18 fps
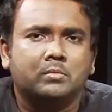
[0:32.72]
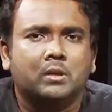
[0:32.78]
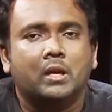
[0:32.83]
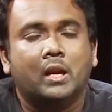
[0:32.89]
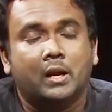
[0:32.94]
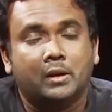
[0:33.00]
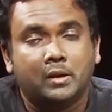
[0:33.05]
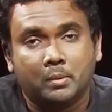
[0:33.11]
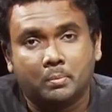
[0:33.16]

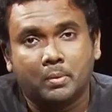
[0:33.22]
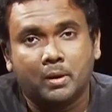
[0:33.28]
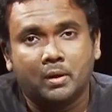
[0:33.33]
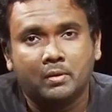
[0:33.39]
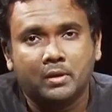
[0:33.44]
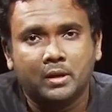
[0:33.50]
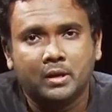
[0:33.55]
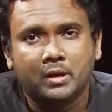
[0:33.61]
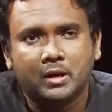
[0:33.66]
electric
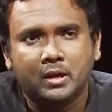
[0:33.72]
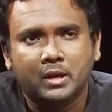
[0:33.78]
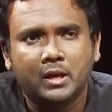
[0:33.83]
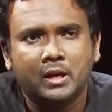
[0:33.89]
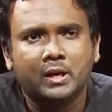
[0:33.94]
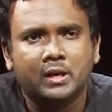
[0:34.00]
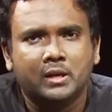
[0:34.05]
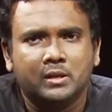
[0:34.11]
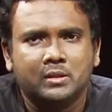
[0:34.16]
powered
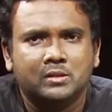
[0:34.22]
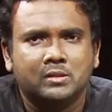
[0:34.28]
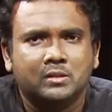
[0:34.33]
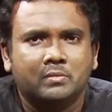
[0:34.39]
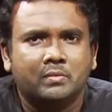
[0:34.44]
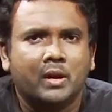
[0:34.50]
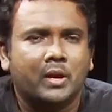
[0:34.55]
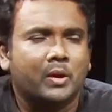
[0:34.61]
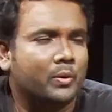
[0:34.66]
heaters
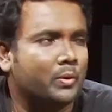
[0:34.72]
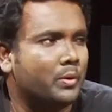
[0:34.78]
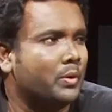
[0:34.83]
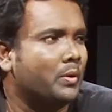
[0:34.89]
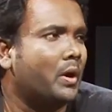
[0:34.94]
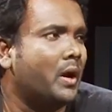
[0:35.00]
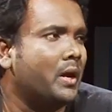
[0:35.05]
where you